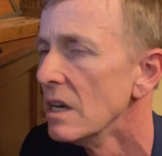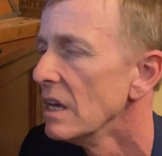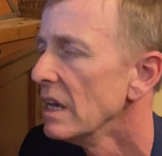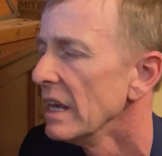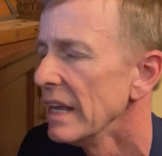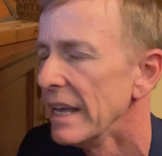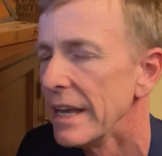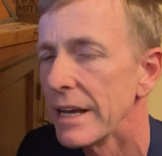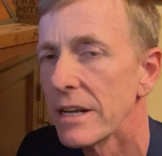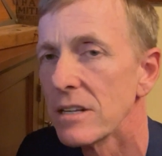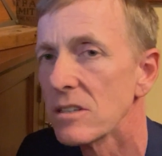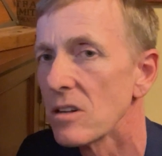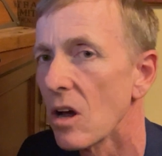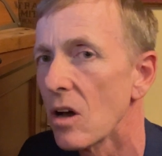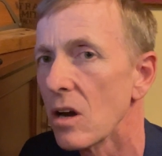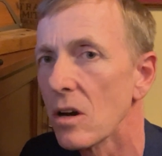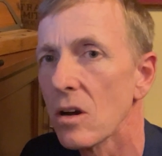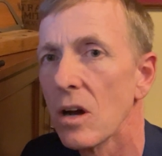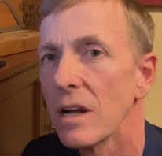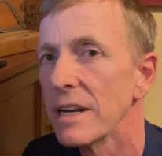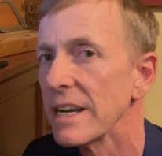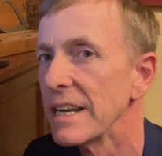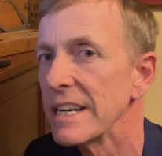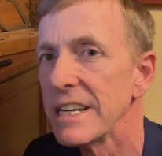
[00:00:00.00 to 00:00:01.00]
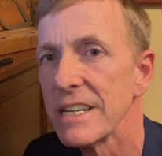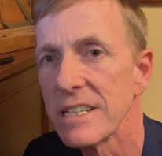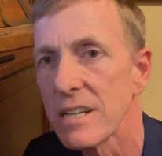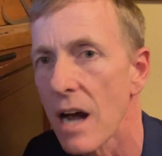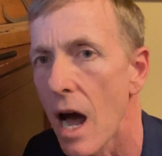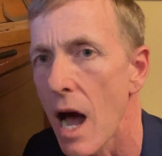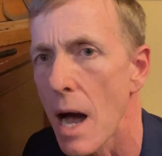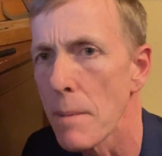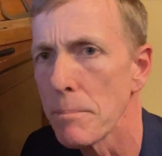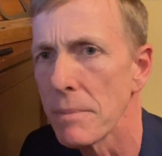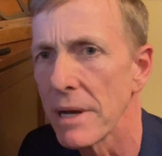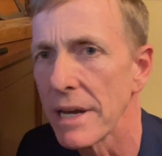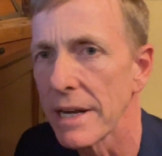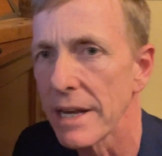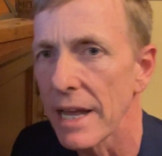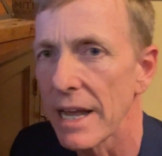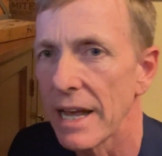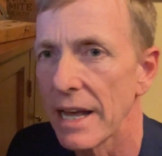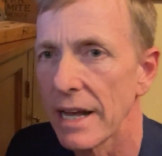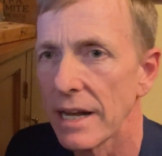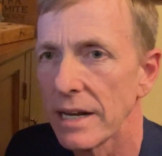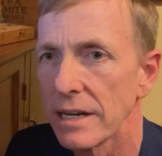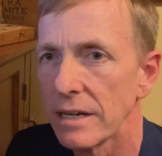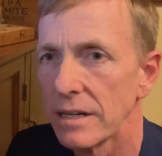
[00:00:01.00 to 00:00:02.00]
He can talk on any topic
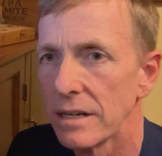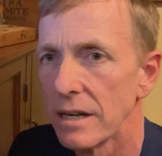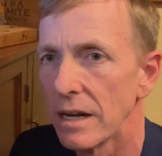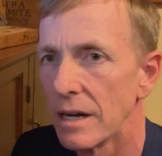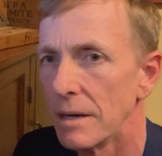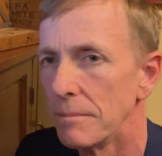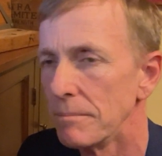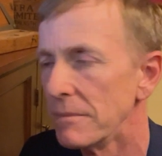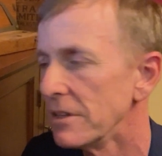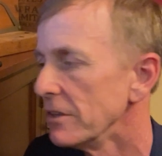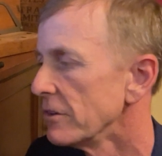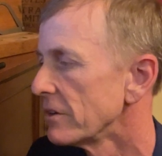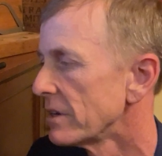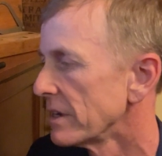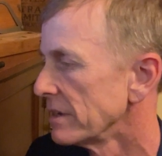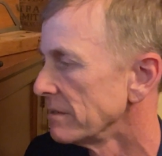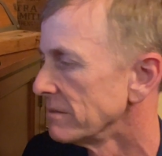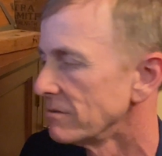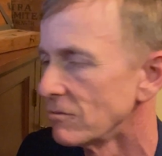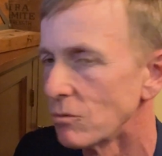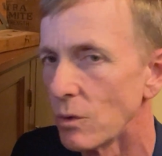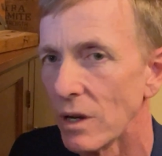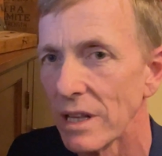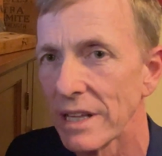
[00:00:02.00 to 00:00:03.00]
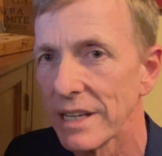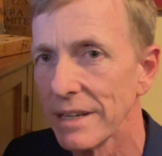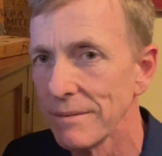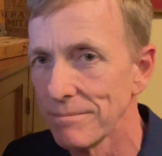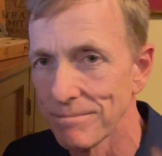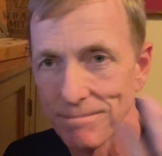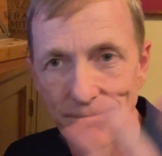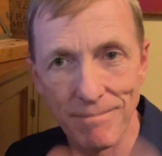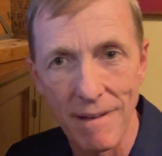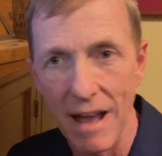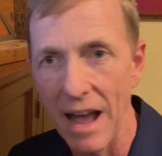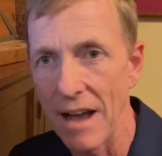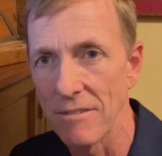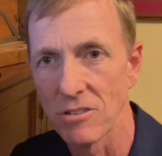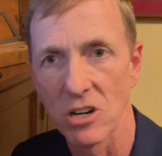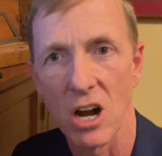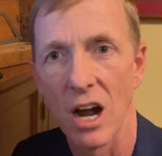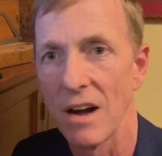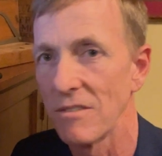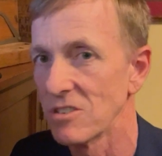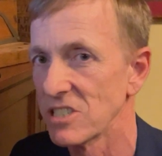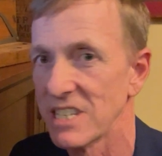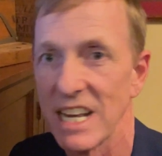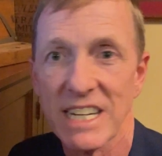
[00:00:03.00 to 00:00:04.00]
and um, you can really have a
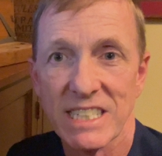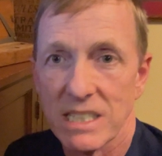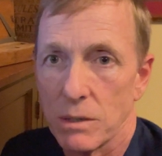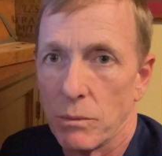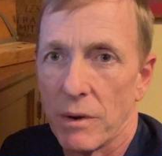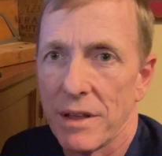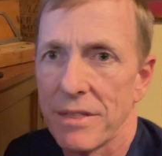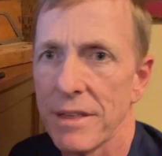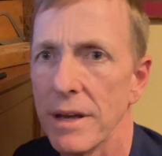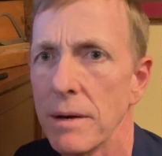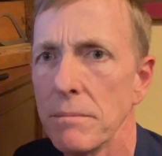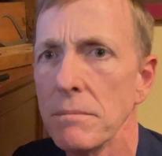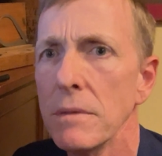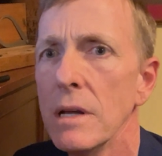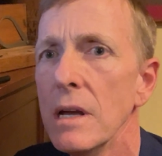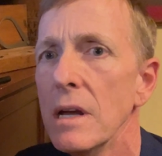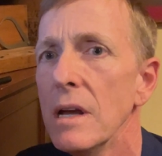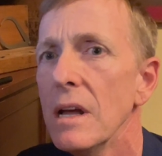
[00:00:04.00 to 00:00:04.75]
conversation with him.